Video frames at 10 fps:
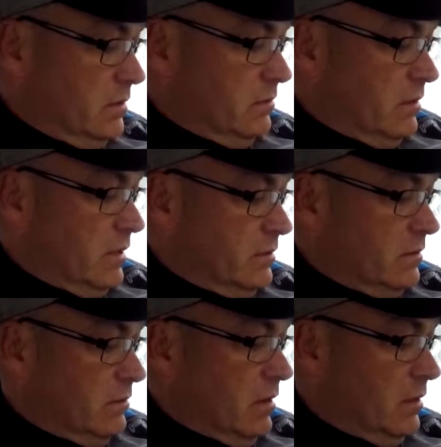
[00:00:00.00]
it's a
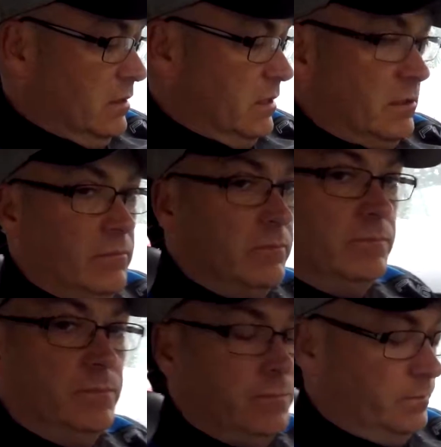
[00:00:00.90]
restaurant.
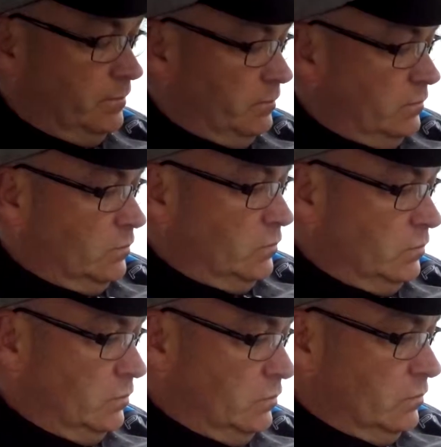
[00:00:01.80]
Are we gonna leave?